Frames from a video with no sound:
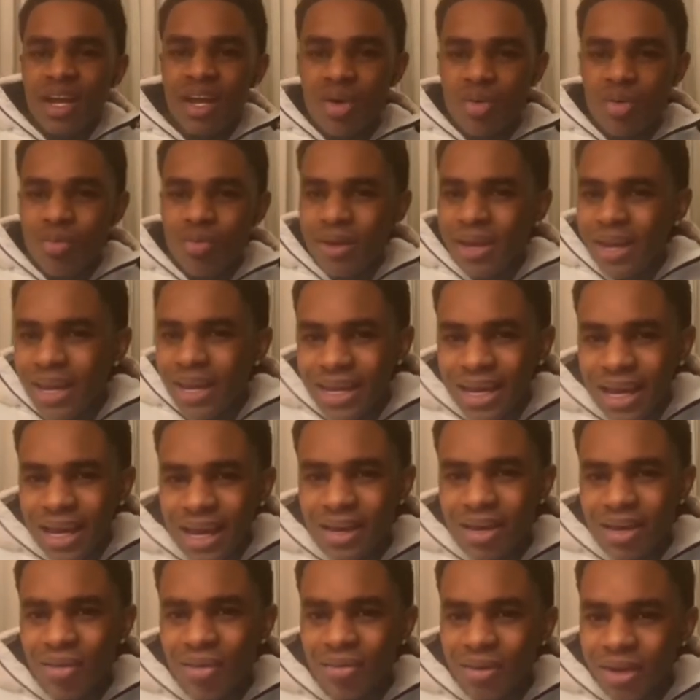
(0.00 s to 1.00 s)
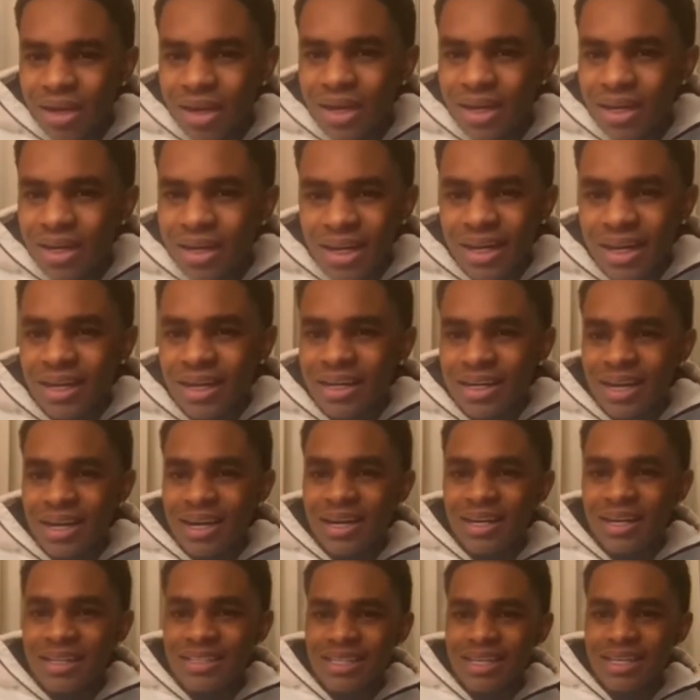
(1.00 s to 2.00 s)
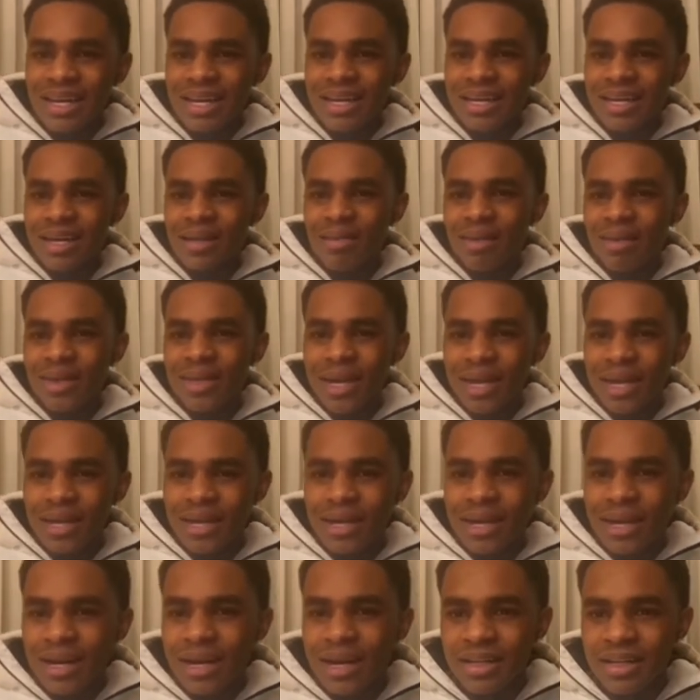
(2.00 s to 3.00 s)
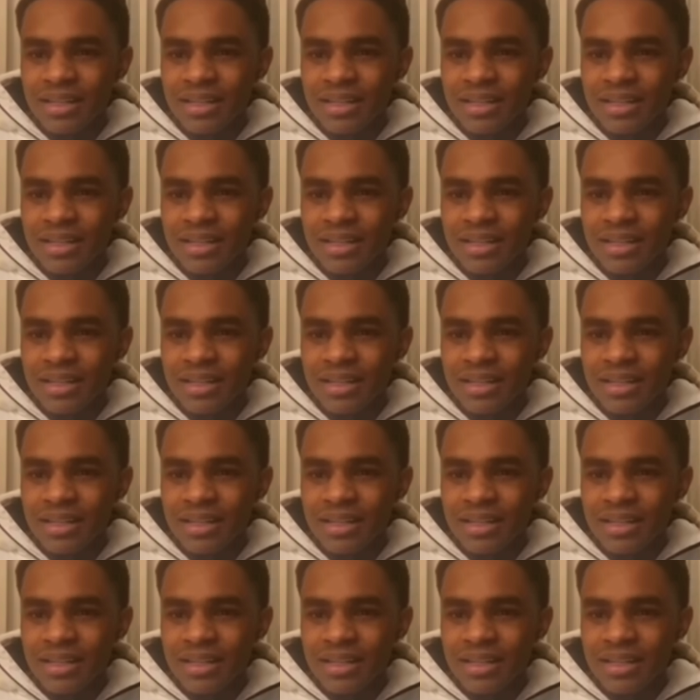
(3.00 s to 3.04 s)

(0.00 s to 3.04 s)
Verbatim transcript: We ain't got no gun. Like none of that shit. Like nigga, we gotta get out of there.